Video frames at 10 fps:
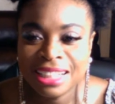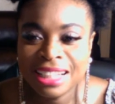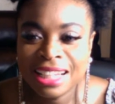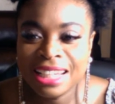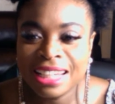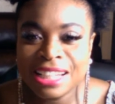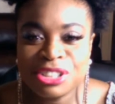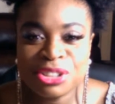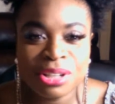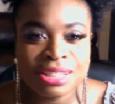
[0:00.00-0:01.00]
He can
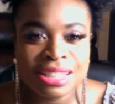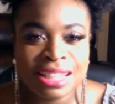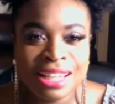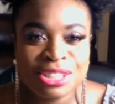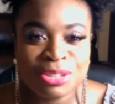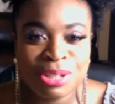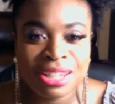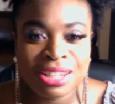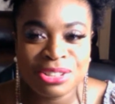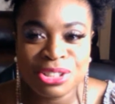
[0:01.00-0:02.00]
join us again so we
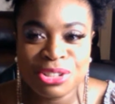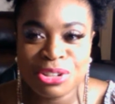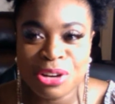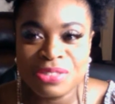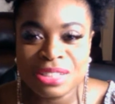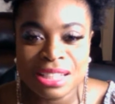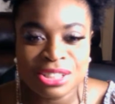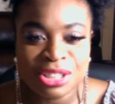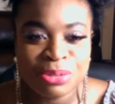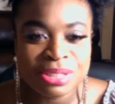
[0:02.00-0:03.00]
can continue the
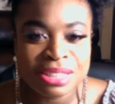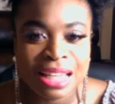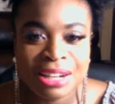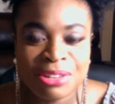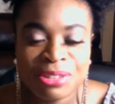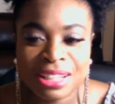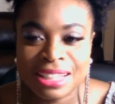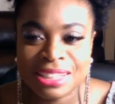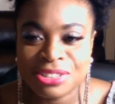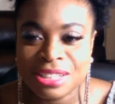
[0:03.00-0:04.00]
conversation. It was getting really
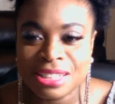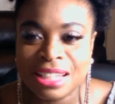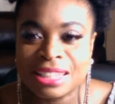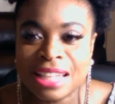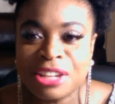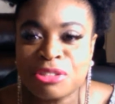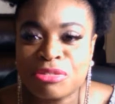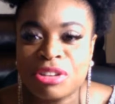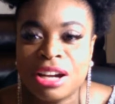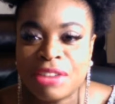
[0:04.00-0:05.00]
interesting. Thank you,
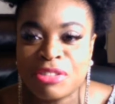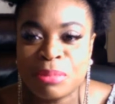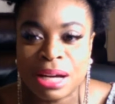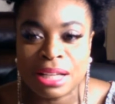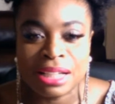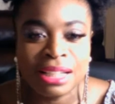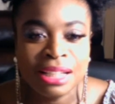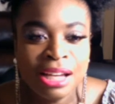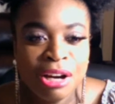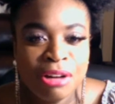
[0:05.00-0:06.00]
everybody,
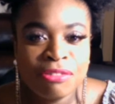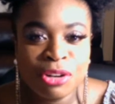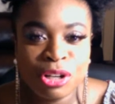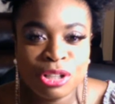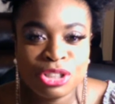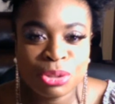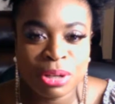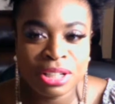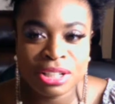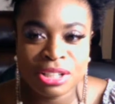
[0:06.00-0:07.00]
for
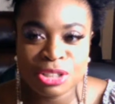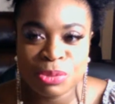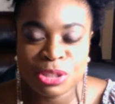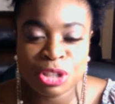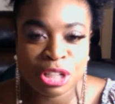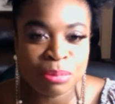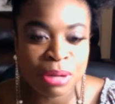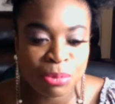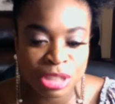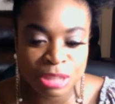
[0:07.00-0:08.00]
joining us. We're talking
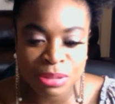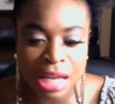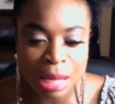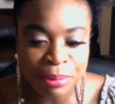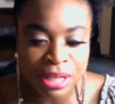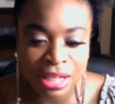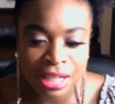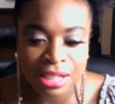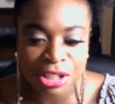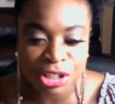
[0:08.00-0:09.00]
about what's been happening
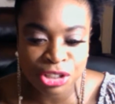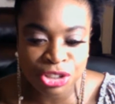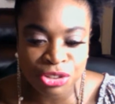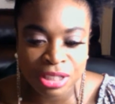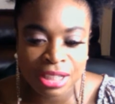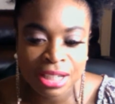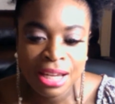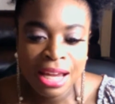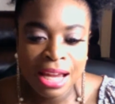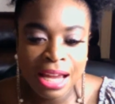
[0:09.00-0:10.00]
in the country.
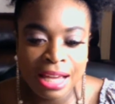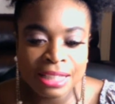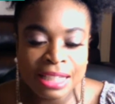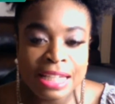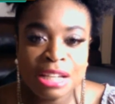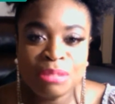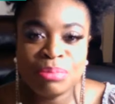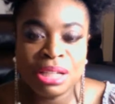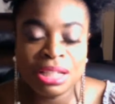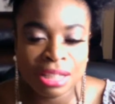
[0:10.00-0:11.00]
And Ian,
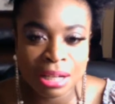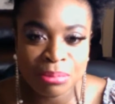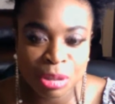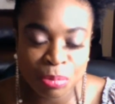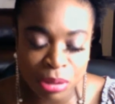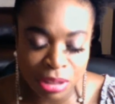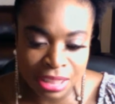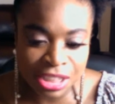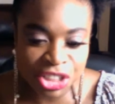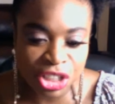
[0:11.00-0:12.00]
being a
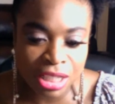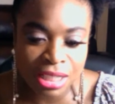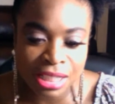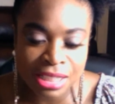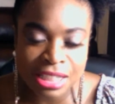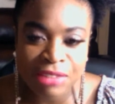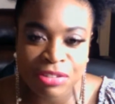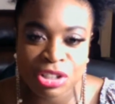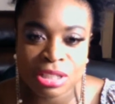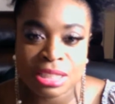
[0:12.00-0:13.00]
politician, he's
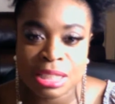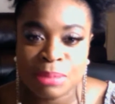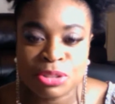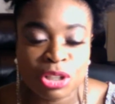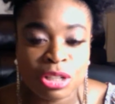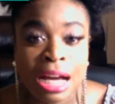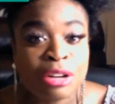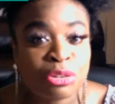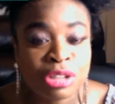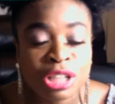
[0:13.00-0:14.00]
giving us tips on how
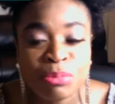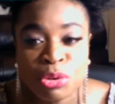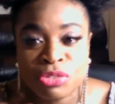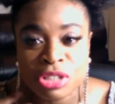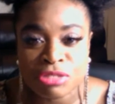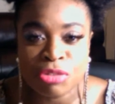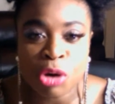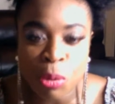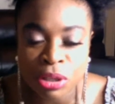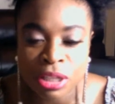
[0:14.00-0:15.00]
to really move this
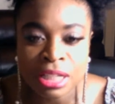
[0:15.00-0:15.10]
forward,